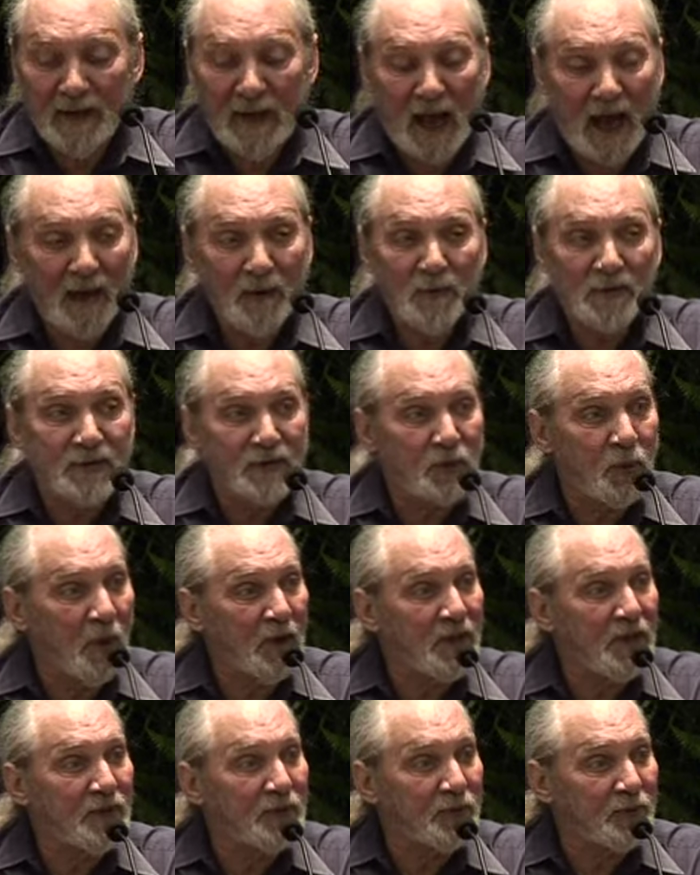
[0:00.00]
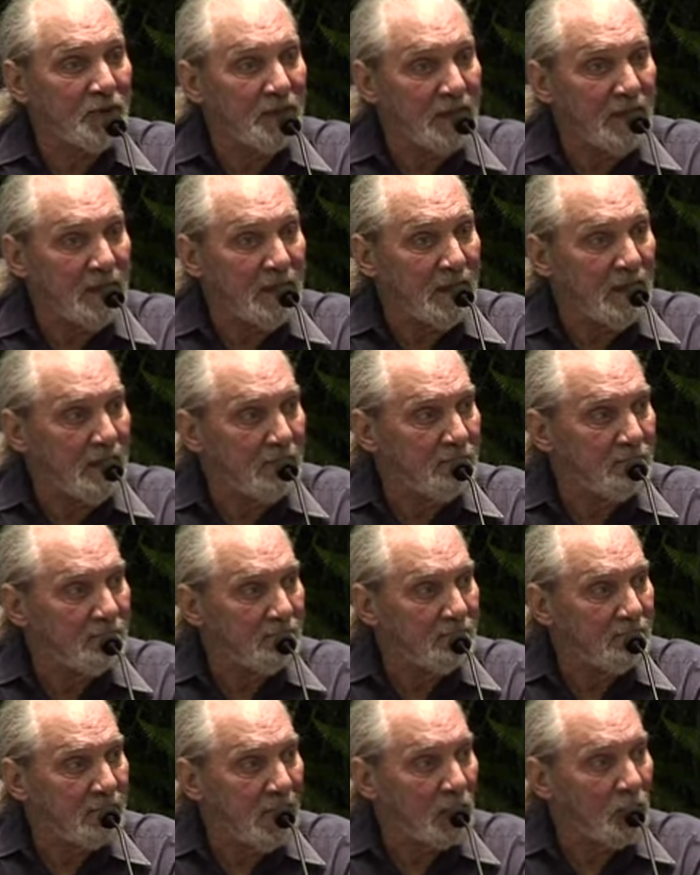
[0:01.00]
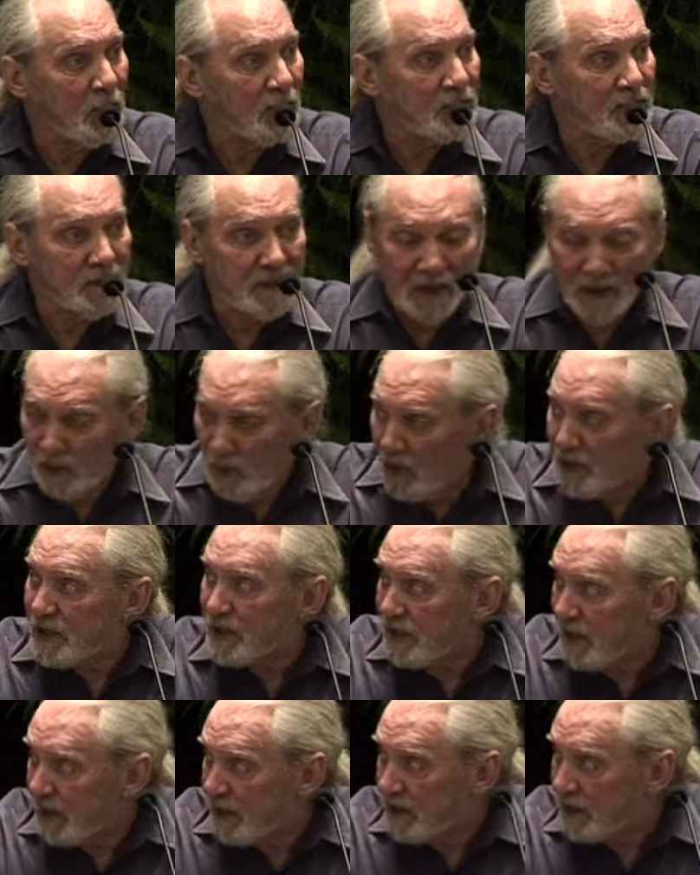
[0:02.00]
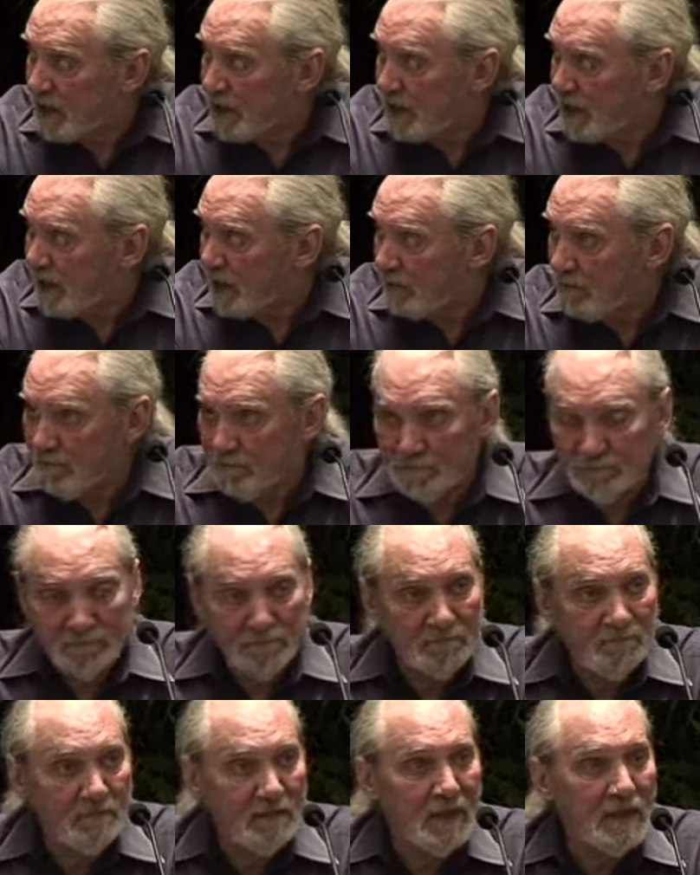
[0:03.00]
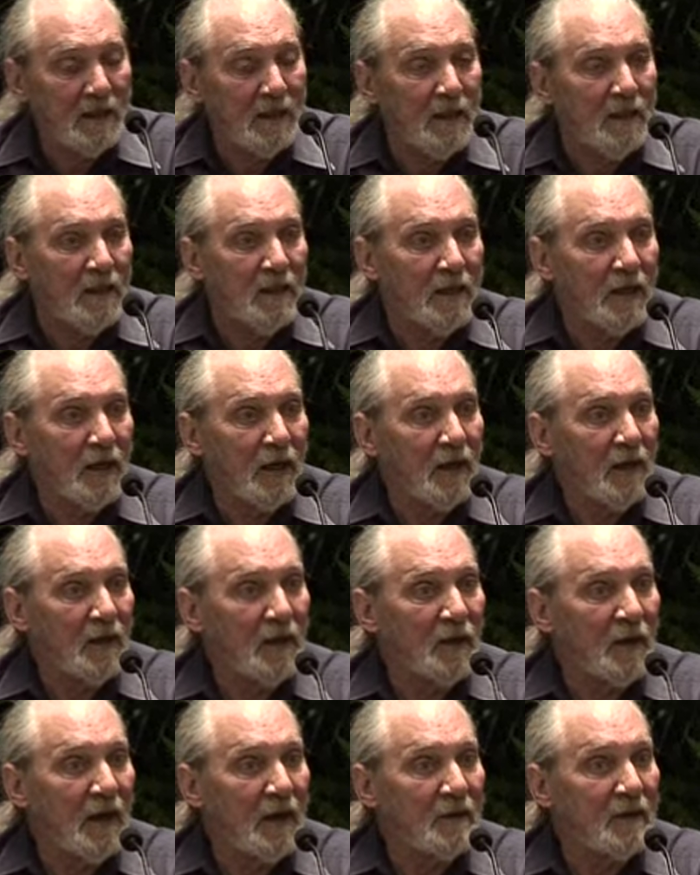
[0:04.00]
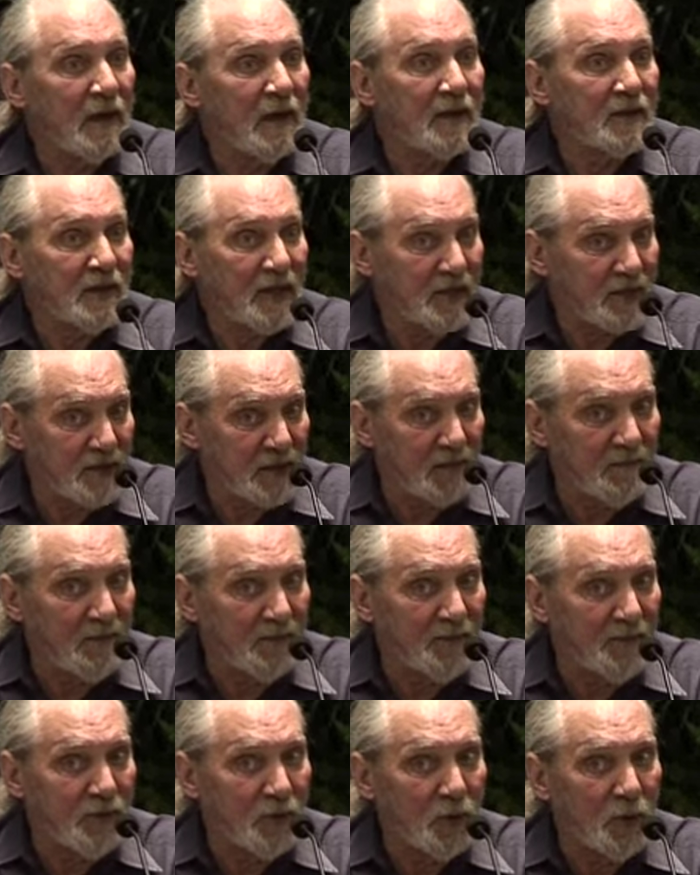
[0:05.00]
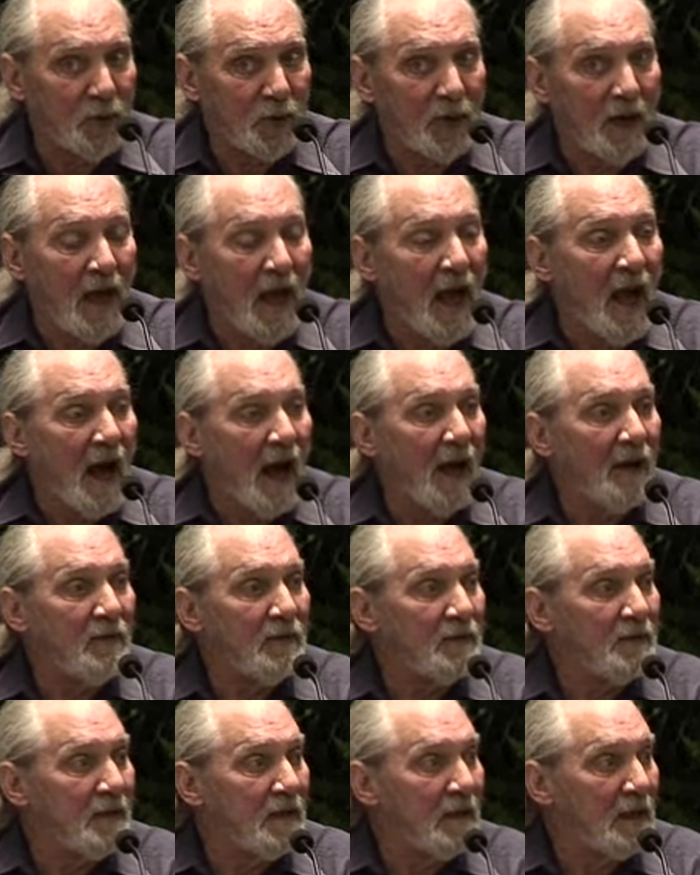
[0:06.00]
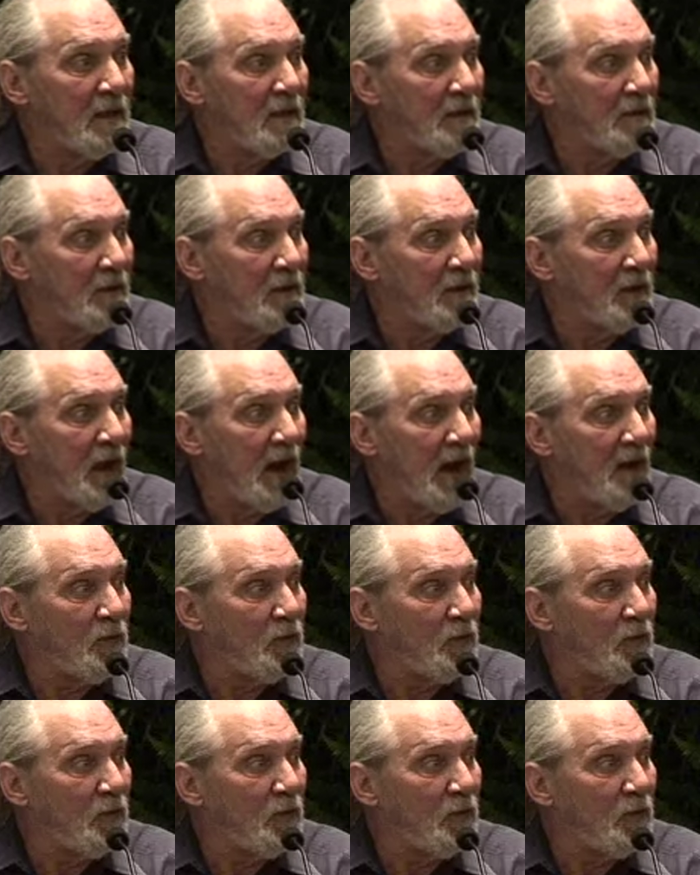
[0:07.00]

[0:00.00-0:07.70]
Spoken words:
I was 23. I wasn't 18. As I said before, I